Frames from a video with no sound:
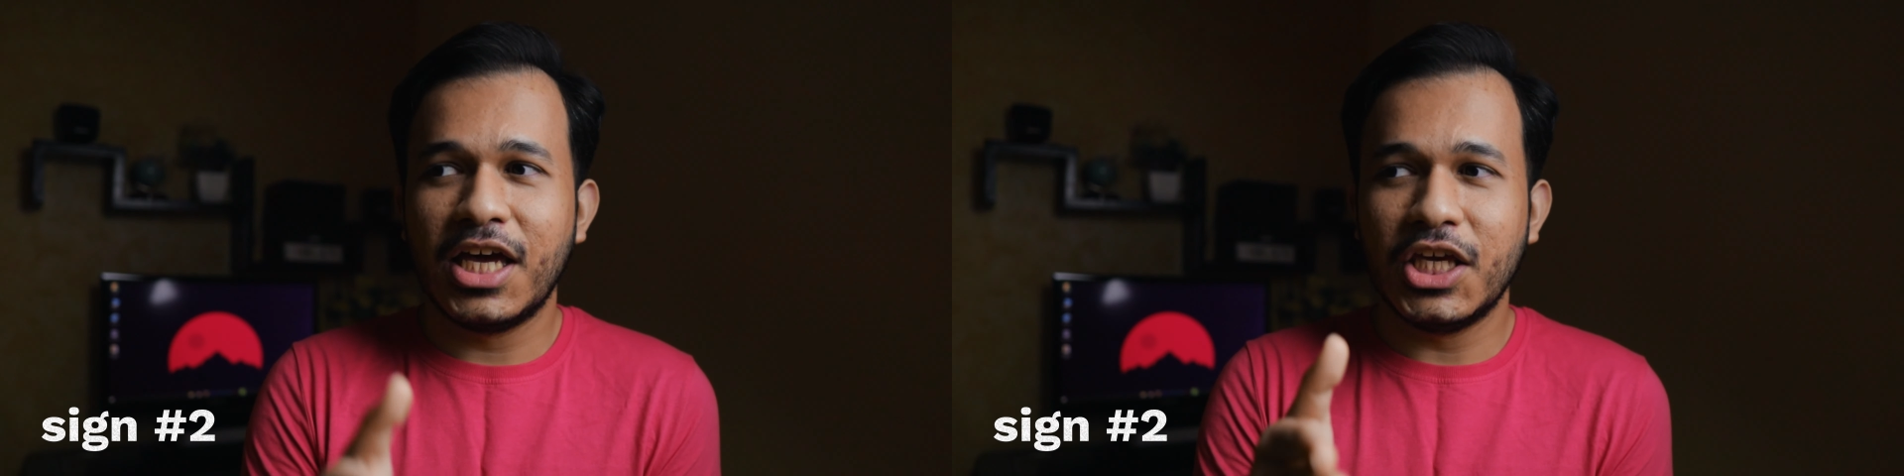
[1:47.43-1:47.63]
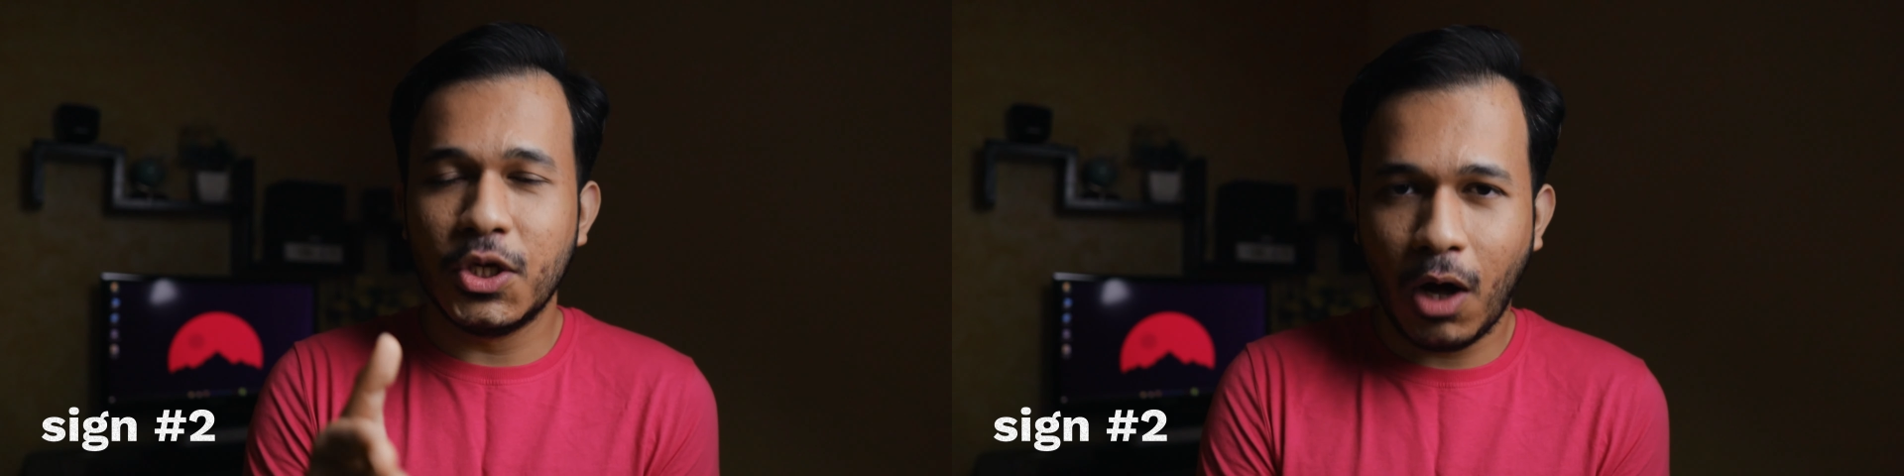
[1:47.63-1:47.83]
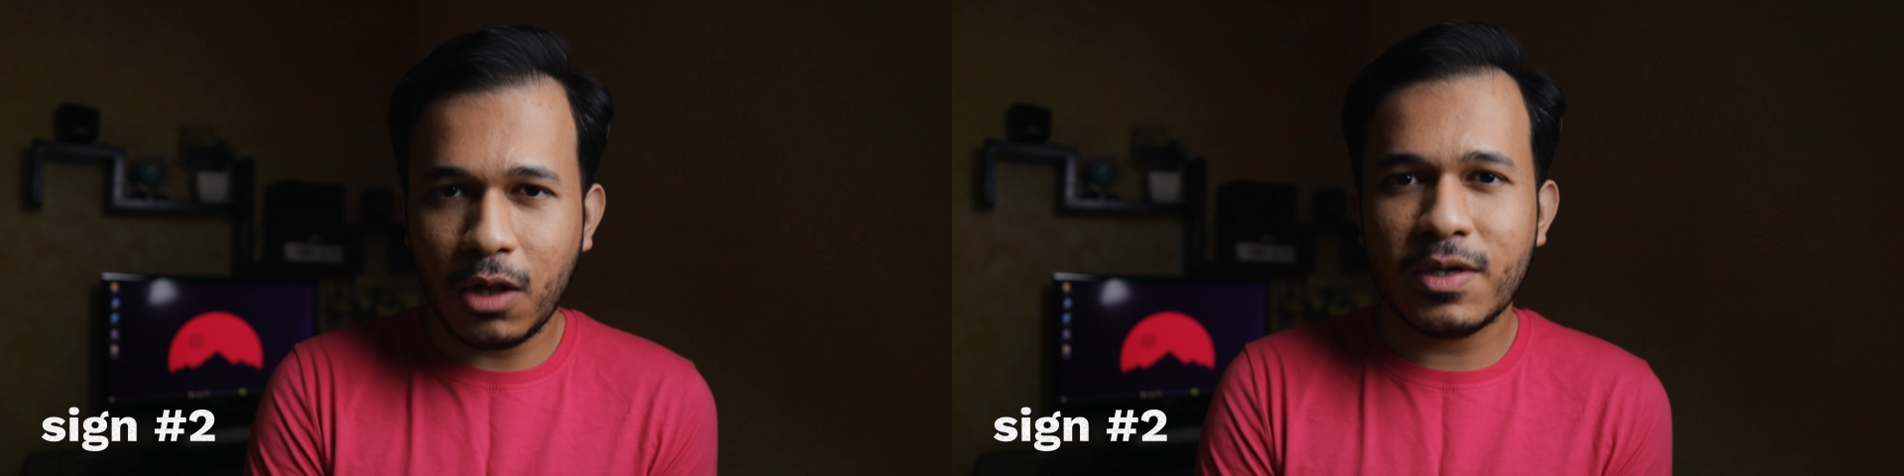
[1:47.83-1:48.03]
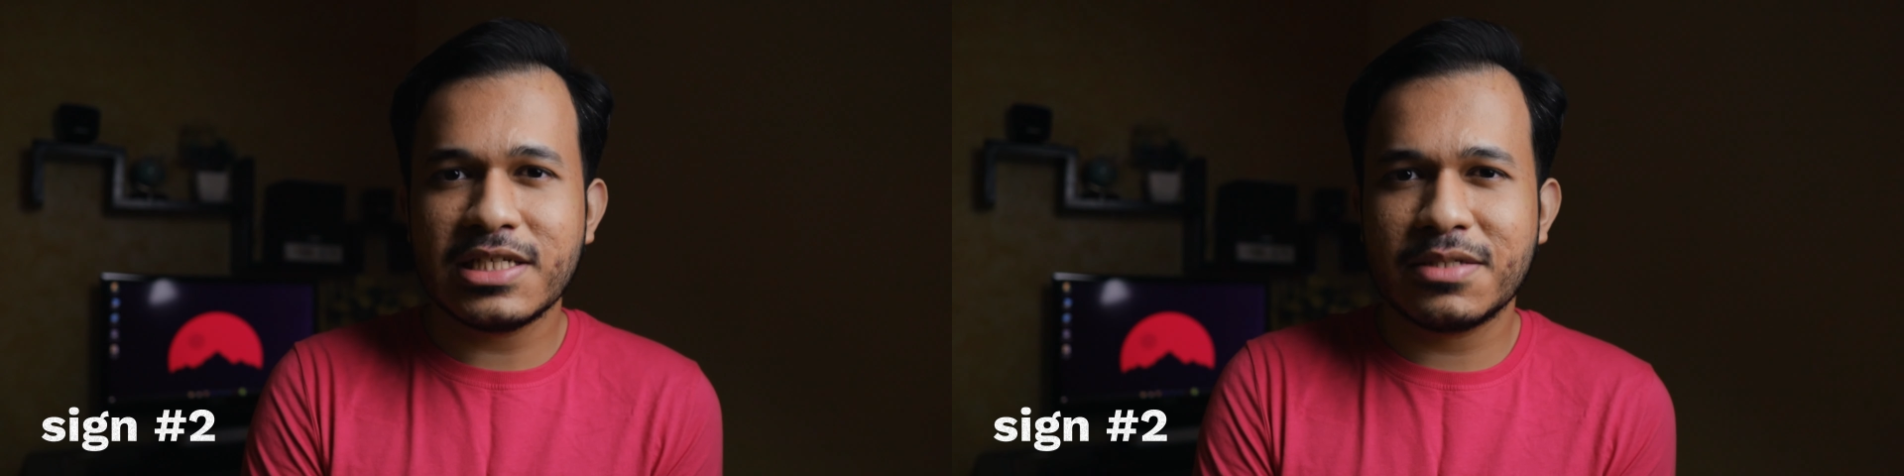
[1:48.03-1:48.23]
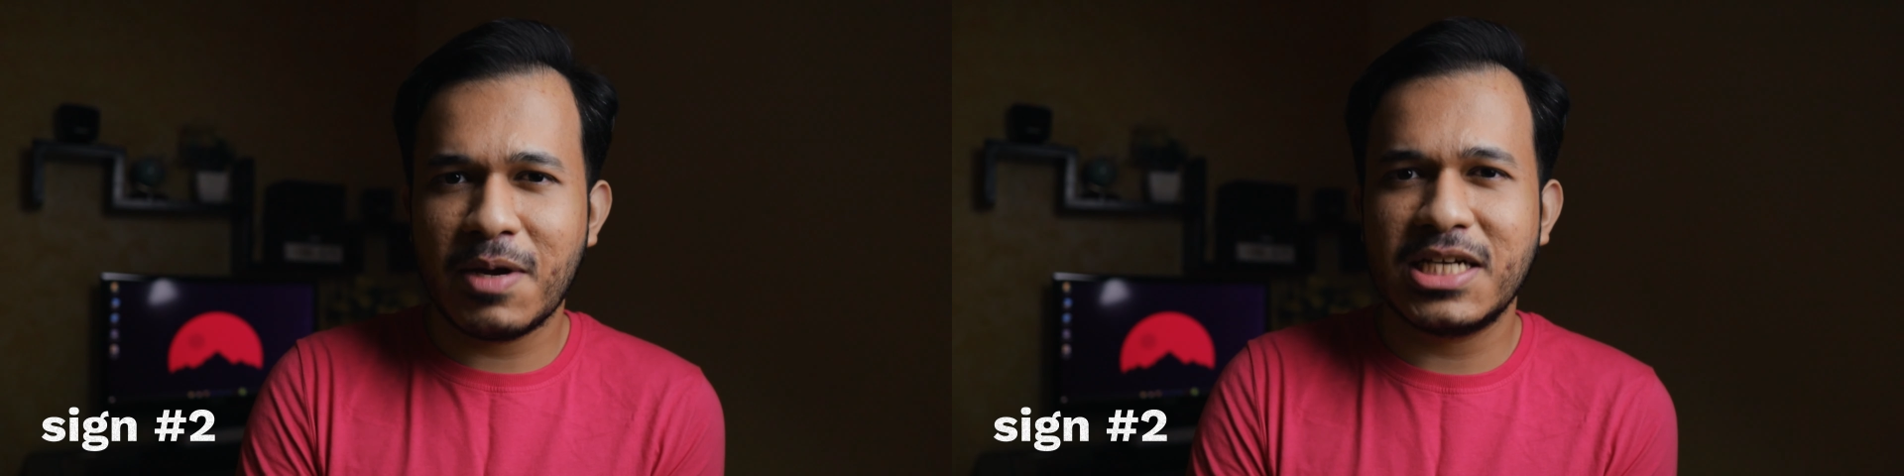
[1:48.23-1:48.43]
you
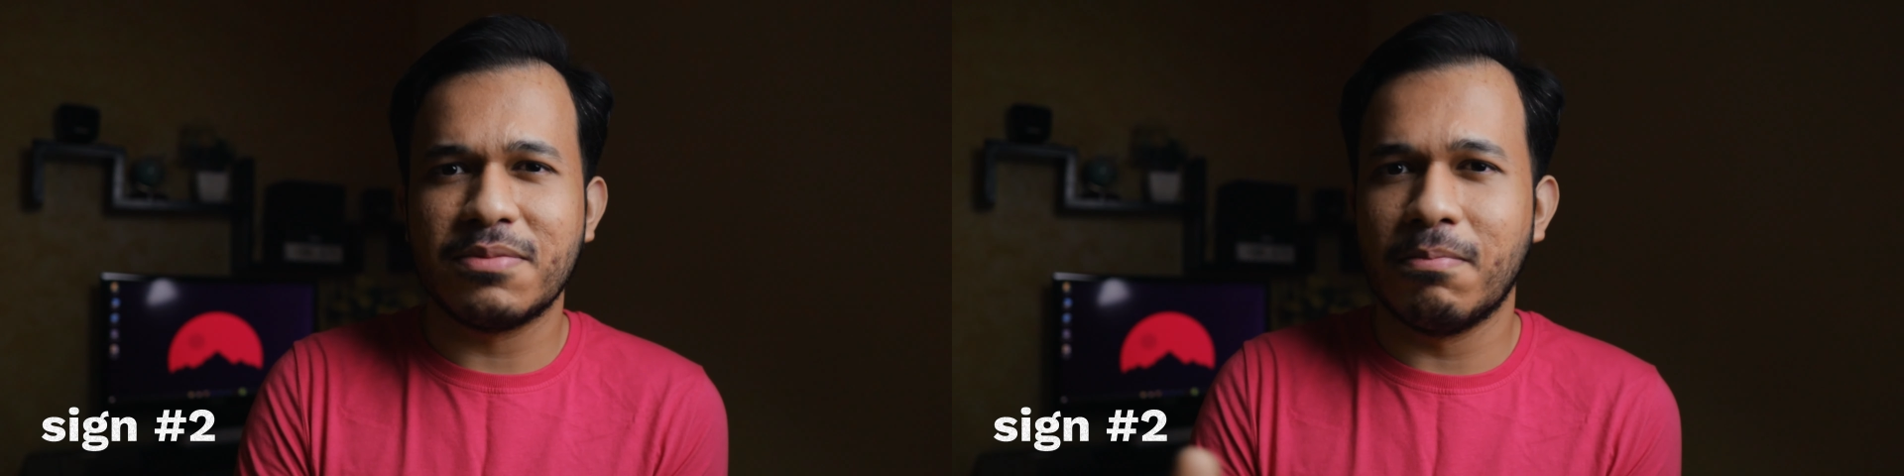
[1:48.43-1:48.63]
always spend